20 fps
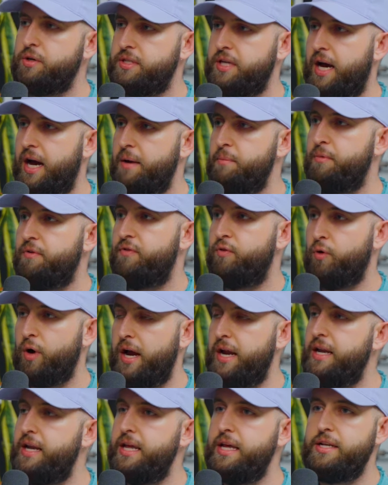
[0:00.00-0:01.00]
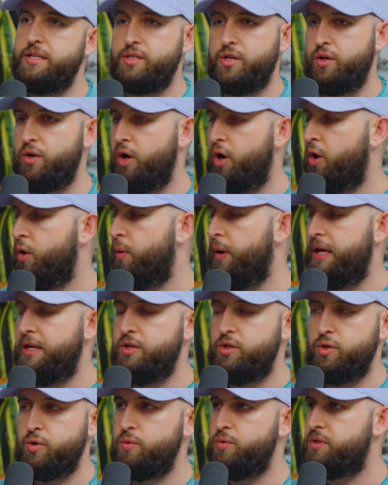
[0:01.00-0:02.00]
time before I need to go
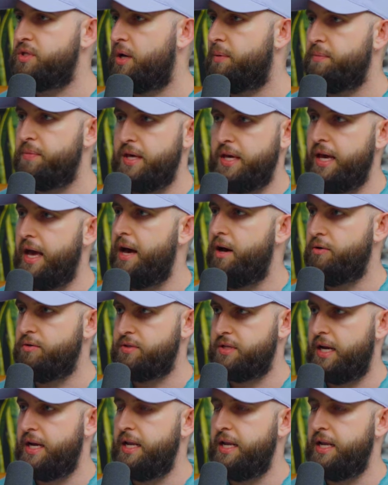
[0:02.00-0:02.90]
and do something else.